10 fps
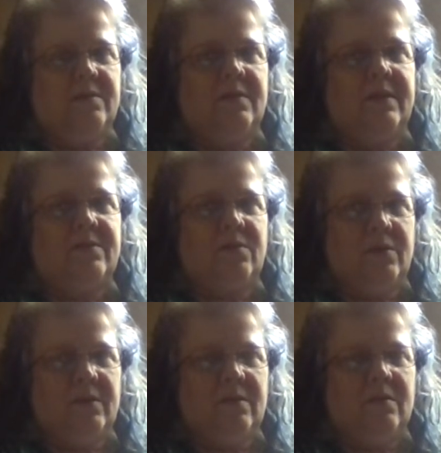so that's
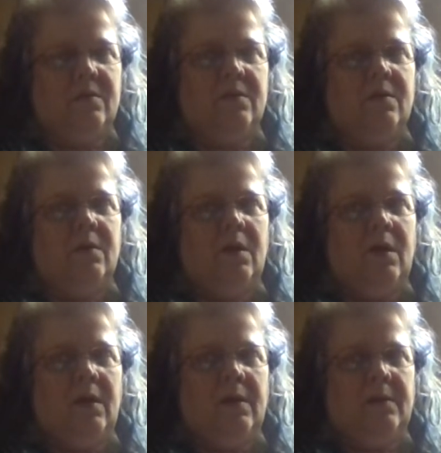good.
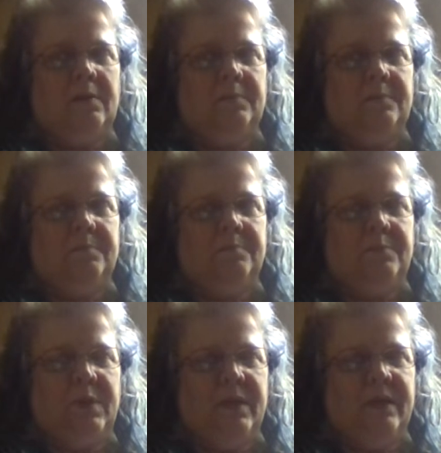Uh,
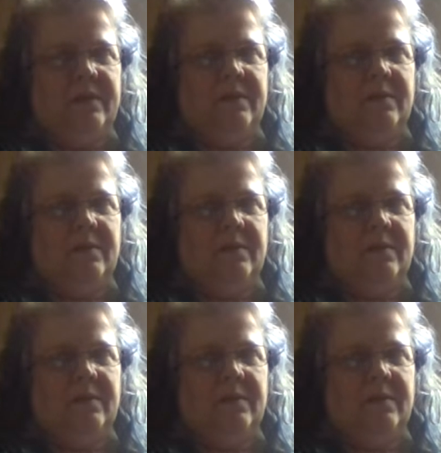but